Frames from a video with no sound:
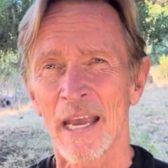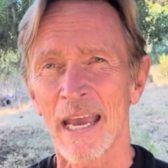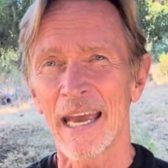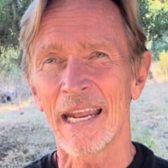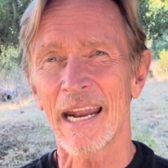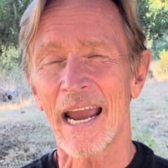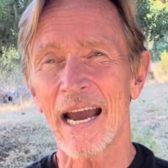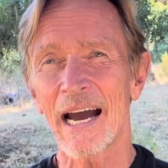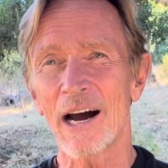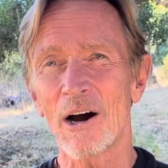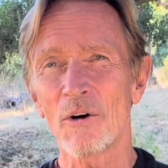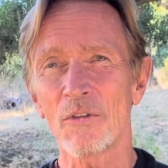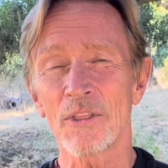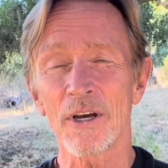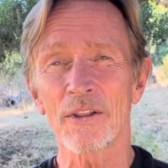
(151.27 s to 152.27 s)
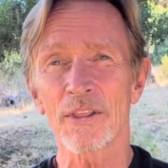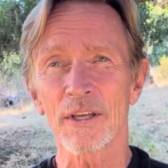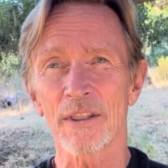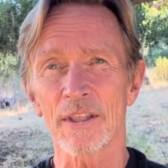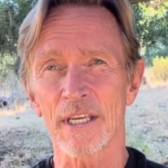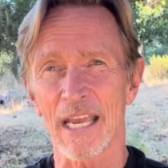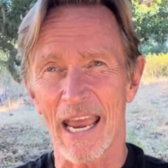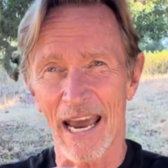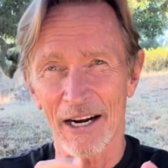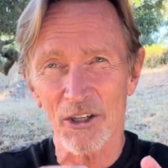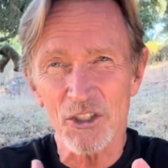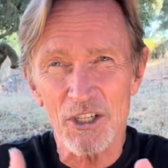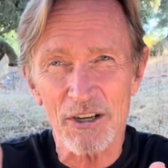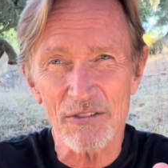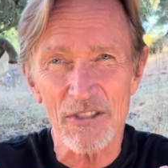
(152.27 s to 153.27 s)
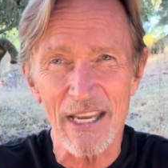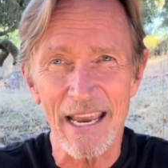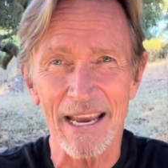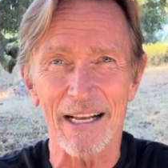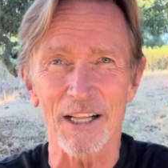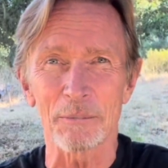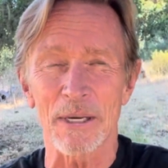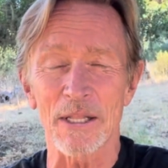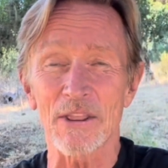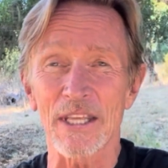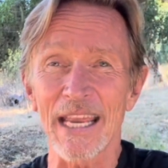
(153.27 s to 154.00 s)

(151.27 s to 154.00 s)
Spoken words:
and how the energy of the element,